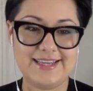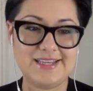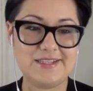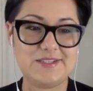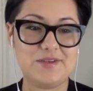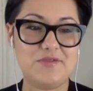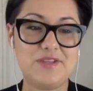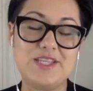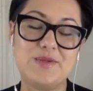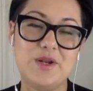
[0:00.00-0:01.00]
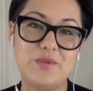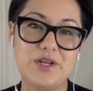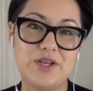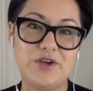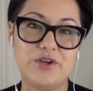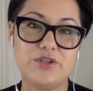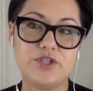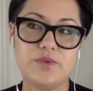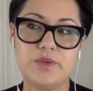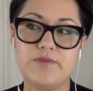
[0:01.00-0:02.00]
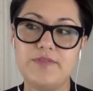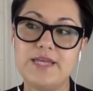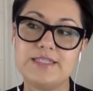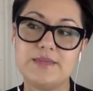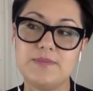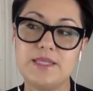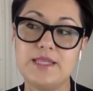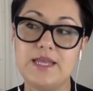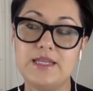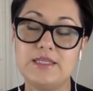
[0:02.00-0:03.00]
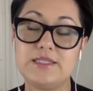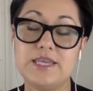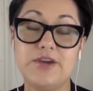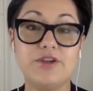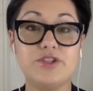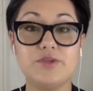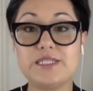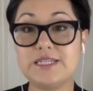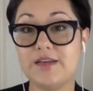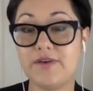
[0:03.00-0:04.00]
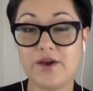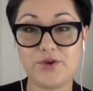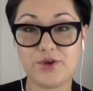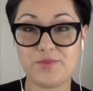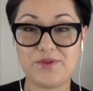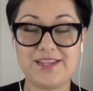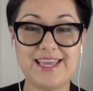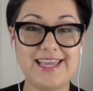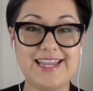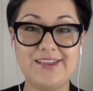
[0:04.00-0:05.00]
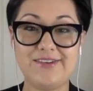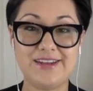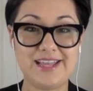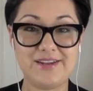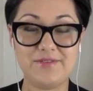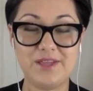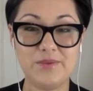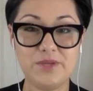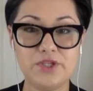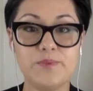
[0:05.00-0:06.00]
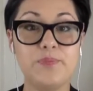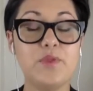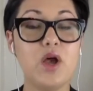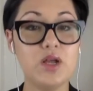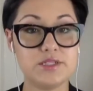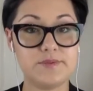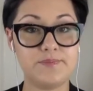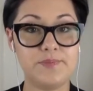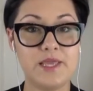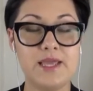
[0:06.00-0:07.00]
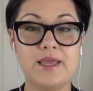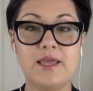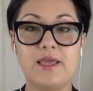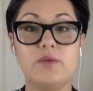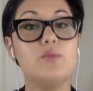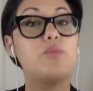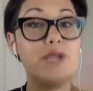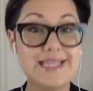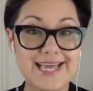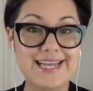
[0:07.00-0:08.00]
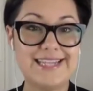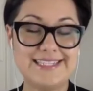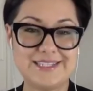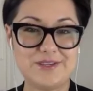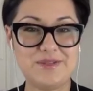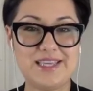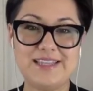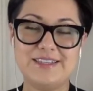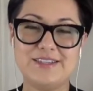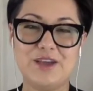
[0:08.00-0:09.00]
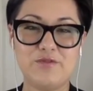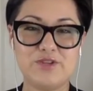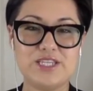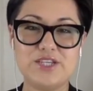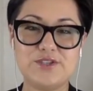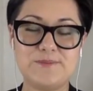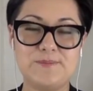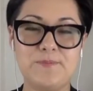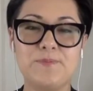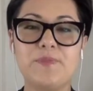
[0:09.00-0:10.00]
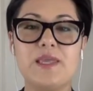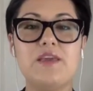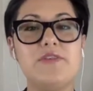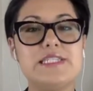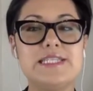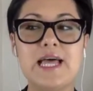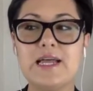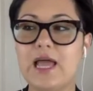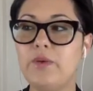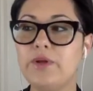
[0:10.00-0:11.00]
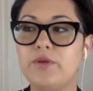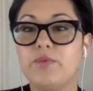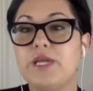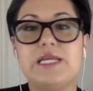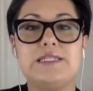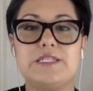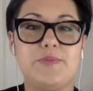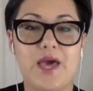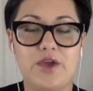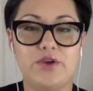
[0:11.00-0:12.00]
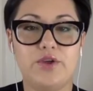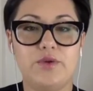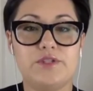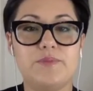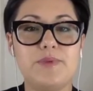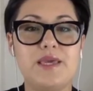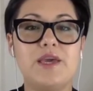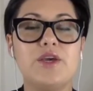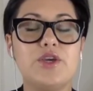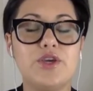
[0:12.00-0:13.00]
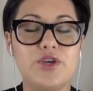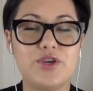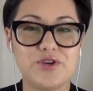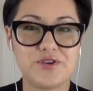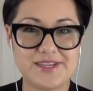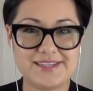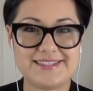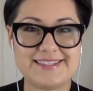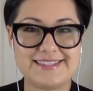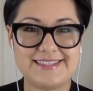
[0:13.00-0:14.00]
So for this one, I want to encourage you, if that's something that is characteristic of how you communicate in your native language, awesome. Bring that into the English conversation. If it's not, I want to re-inspire you to be curious,